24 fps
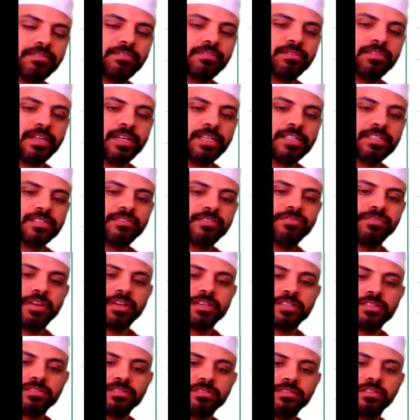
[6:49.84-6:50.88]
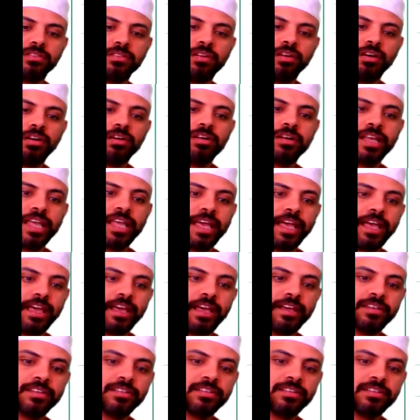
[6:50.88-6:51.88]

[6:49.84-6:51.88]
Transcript: Nice. Faster. Qa, ka.